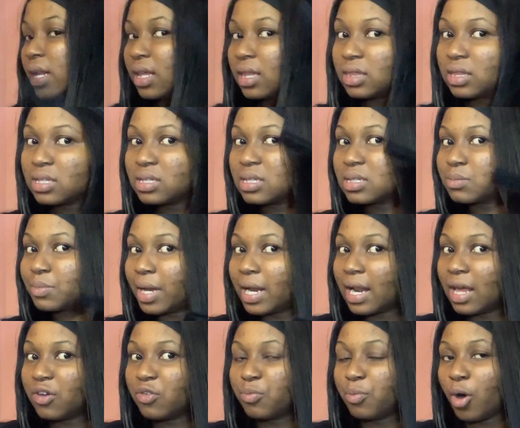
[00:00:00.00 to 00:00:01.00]
This is my
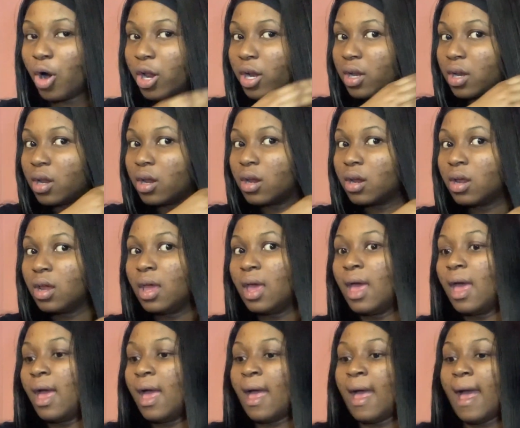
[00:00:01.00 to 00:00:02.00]
life partner,
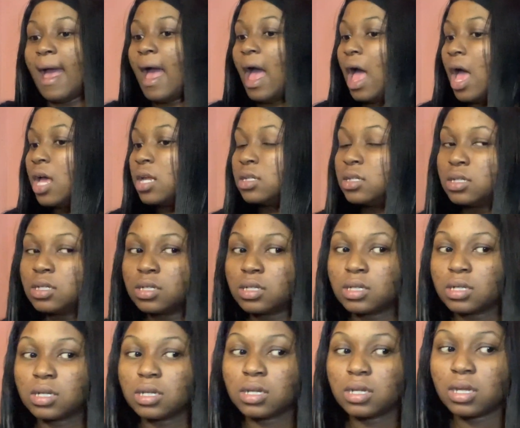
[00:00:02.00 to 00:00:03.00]

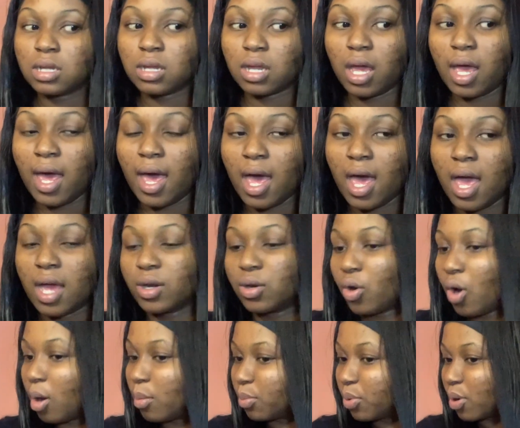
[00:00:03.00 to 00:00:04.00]
and
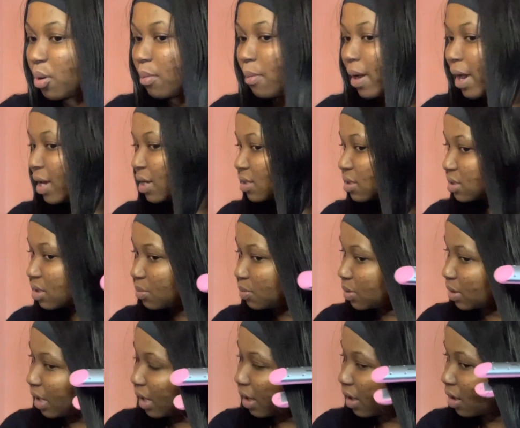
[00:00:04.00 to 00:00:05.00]
compromise and be
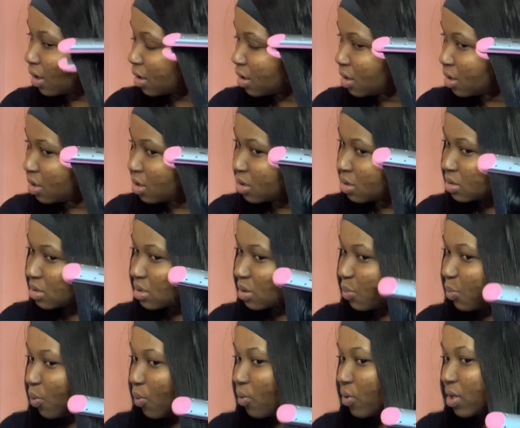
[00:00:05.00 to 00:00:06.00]
like
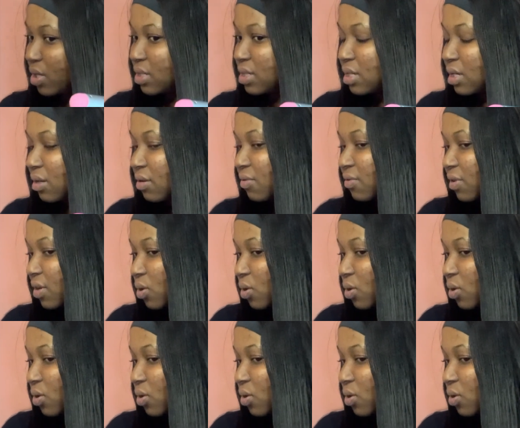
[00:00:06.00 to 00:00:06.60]
supportive.